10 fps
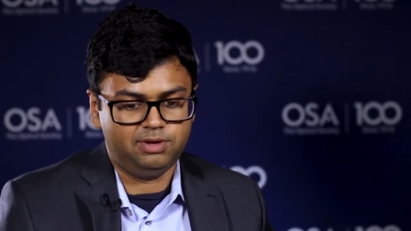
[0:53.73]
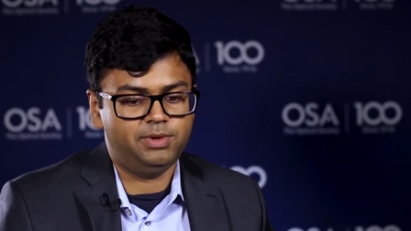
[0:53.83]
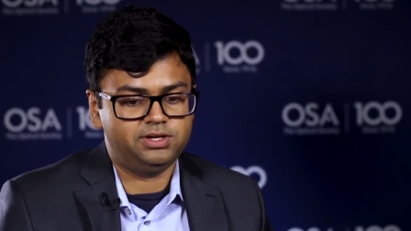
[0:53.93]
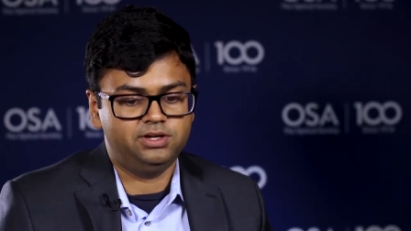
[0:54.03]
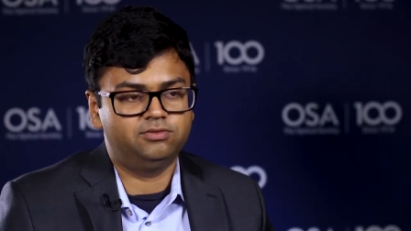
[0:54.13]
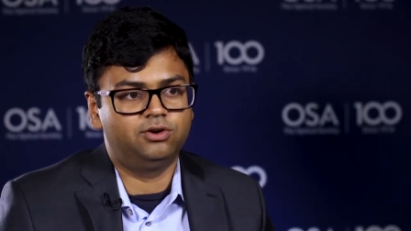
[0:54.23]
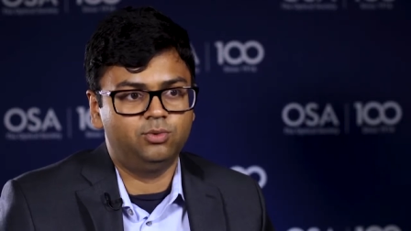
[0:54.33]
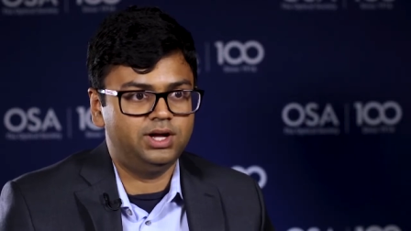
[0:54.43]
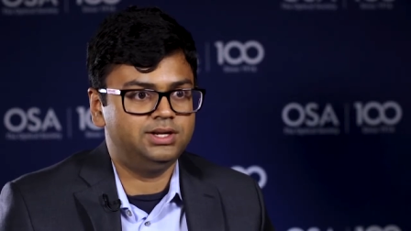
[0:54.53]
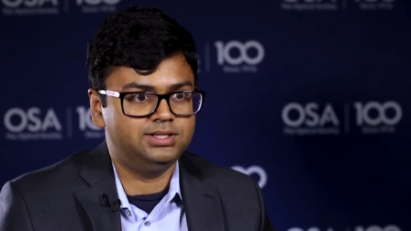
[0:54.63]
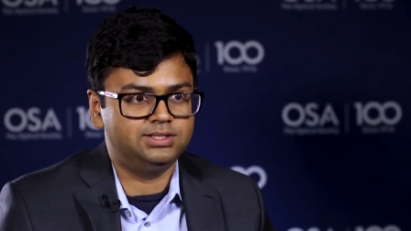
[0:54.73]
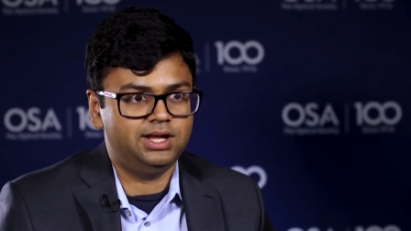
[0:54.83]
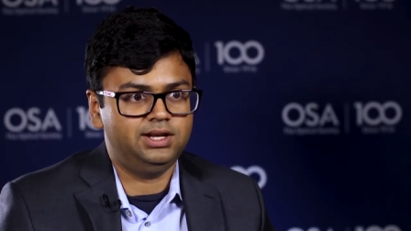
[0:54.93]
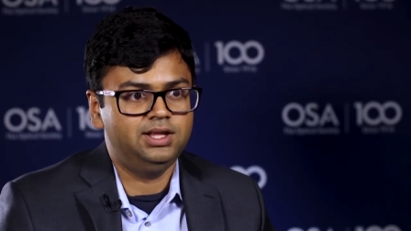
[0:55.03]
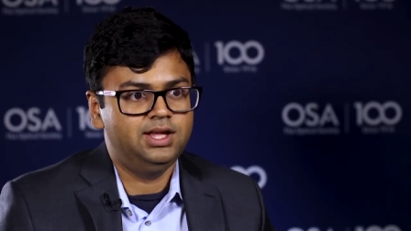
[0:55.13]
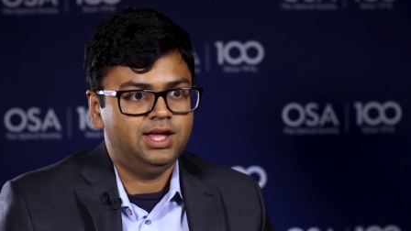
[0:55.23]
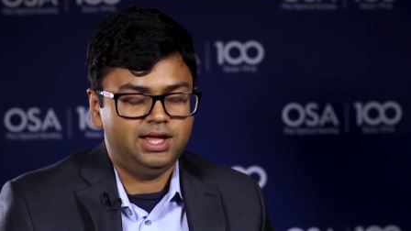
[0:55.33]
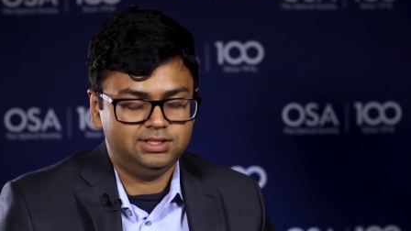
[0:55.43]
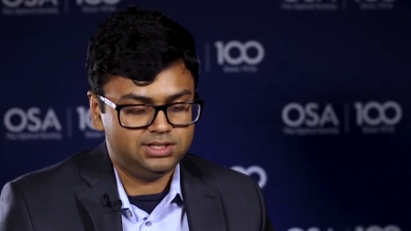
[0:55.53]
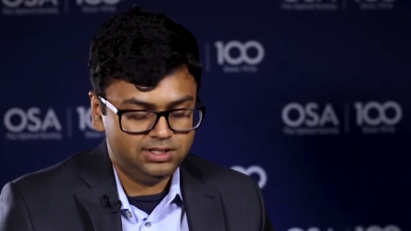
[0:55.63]
a material for one design
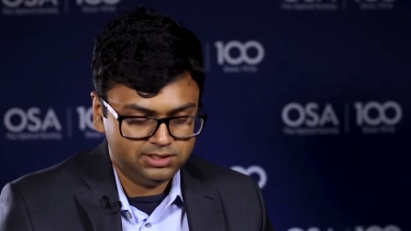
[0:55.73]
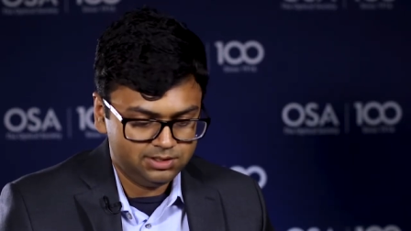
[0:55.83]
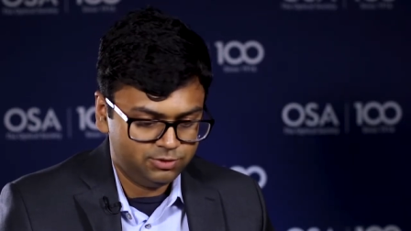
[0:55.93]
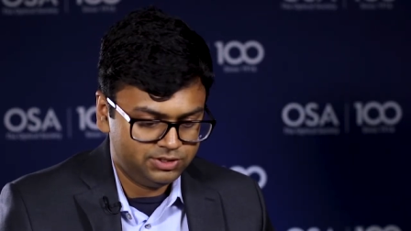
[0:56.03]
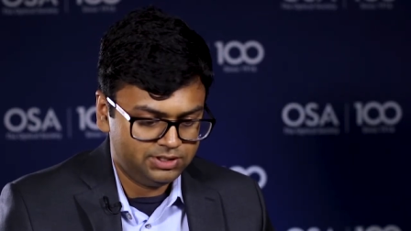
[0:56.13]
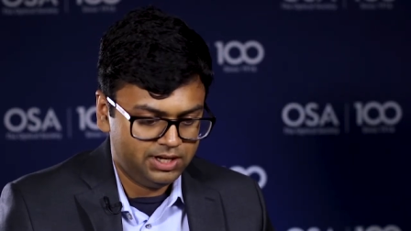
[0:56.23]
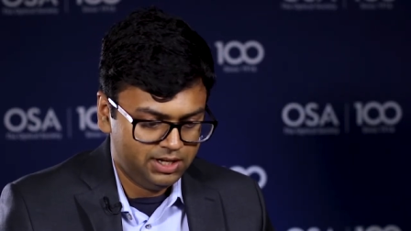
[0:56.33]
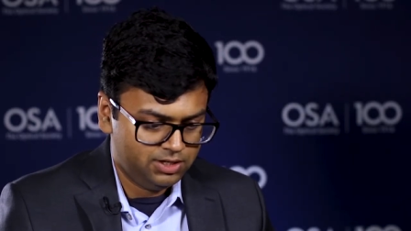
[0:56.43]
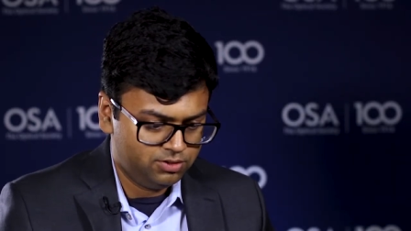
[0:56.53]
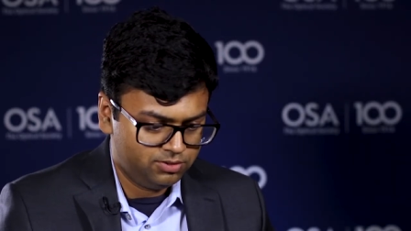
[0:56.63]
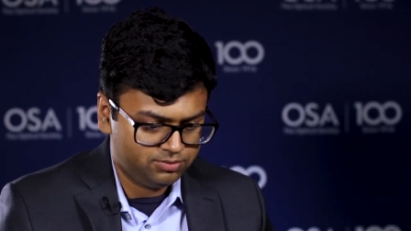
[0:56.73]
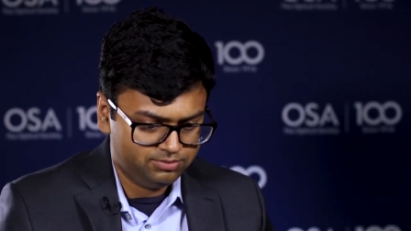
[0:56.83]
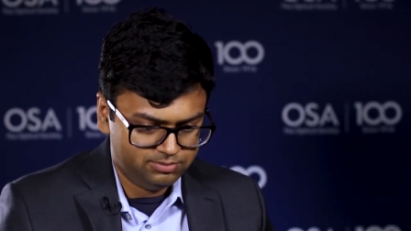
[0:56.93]
and suddenly someone says, hey, your